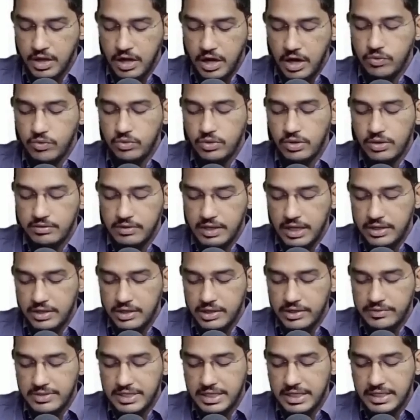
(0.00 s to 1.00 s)
Out of that,
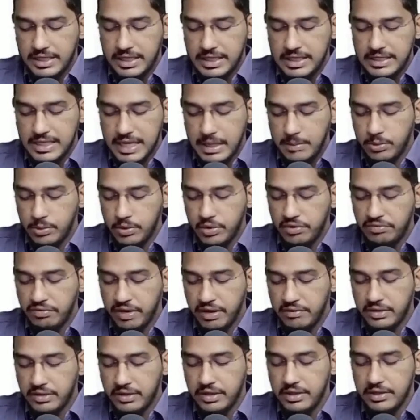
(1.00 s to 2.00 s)
you have selected a sample of
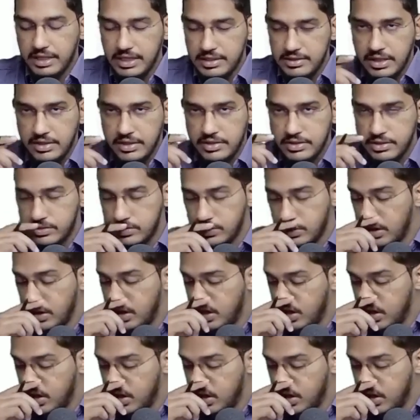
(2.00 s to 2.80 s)
500 transactions.